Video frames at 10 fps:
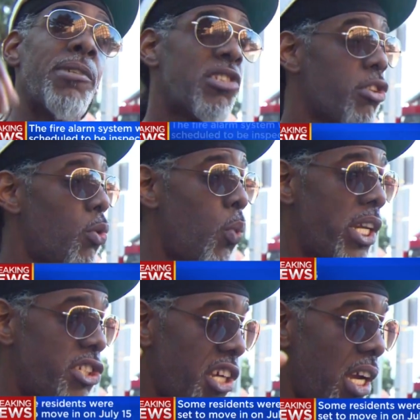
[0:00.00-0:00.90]
up until the
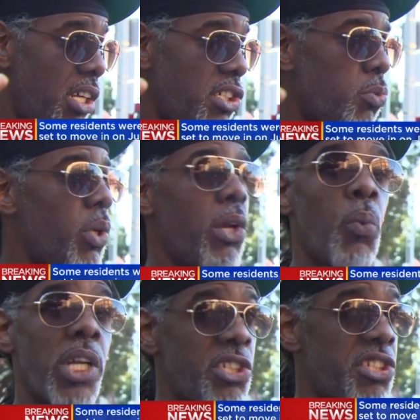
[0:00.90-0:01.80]
wind changed. When
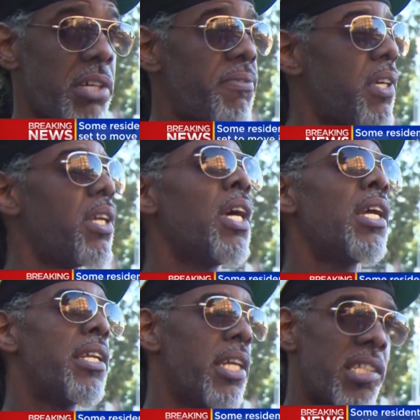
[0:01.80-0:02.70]
the wind shifted,
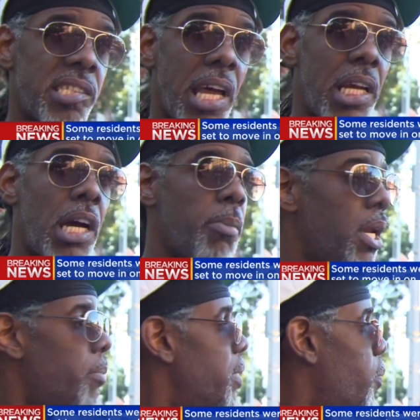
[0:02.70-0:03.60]
then it started
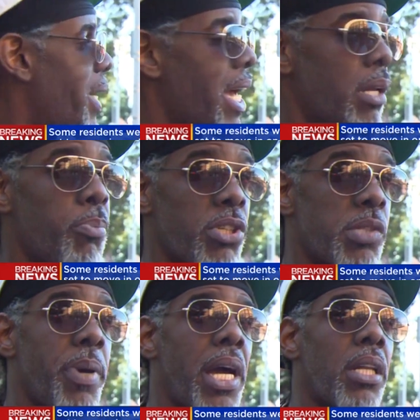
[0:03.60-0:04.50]
coming up. Then we had to
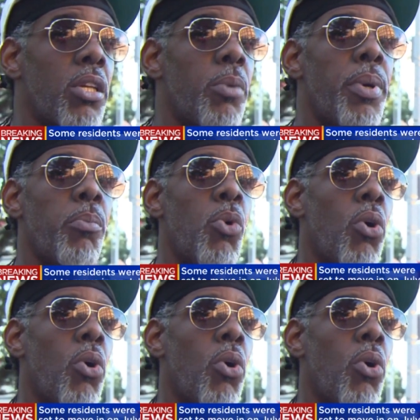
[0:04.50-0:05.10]
push back a little bit